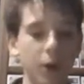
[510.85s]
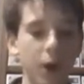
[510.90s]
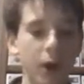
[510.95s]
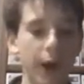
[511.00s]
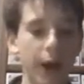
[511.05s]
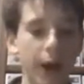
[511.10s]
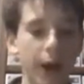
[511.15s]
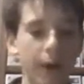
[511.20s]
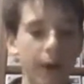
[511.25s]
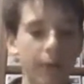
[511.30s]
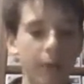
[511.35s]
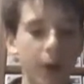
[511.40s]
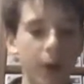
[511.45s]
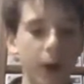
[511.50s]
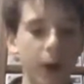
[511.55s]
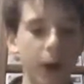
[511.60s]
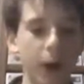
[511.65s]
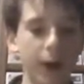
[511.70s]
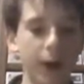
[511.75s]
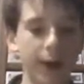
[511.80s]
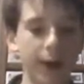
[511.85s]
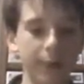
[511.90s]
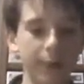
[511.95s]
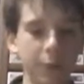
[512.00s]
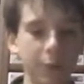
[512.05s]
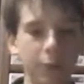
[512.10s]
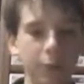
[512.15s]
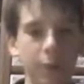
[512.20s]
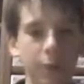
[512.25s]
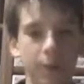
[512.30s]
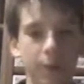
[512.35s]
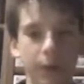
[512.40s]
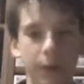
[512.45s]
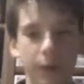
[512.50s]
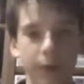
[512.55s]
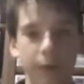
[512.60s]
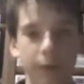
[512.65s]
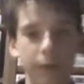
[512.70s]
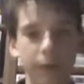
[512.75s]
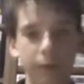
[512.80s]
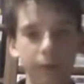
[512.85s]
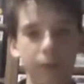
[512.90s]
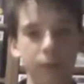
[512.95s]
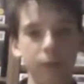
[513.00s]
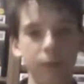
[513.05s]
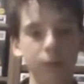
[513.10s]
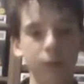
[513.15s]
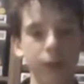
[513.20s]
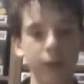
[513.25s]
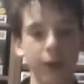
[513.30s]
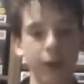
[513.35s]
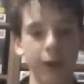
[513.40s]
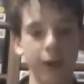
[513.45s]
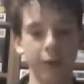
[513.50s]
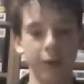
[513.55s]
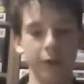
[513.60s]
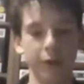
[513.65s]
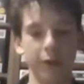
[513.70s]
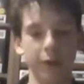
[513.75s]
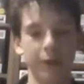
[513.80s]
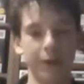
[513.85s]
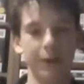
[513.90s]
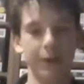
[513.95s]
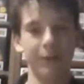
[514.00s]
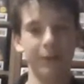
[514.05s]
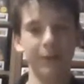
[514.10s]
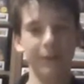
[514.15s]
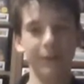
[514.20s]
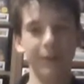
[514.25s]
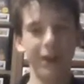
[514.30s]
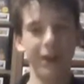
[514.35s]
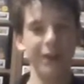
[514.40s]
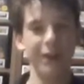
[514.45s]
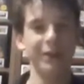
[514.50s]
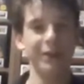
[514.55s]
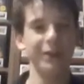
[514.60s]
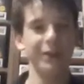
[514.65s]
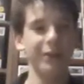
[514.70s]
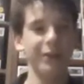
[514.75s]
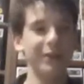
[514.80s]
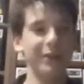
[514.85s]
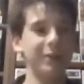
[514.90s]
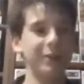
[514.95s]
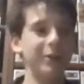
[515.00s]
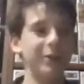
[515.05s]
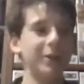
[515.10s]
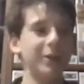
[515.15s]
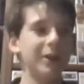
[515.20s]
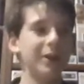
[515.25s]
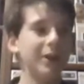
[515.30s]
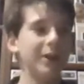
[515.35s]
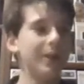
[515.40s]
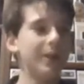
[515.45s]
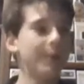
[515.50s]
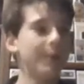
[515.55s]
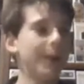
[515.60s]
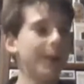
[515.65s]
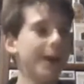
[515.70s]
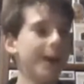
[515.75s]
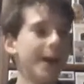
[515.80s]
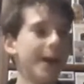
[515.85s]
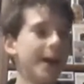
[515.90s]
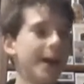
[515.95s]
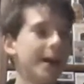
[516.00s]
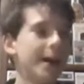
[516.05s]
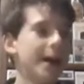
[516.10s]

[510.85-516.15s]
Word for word: Um, I can't name you all because I don't know some. Of, I don't know some of you, but yeah.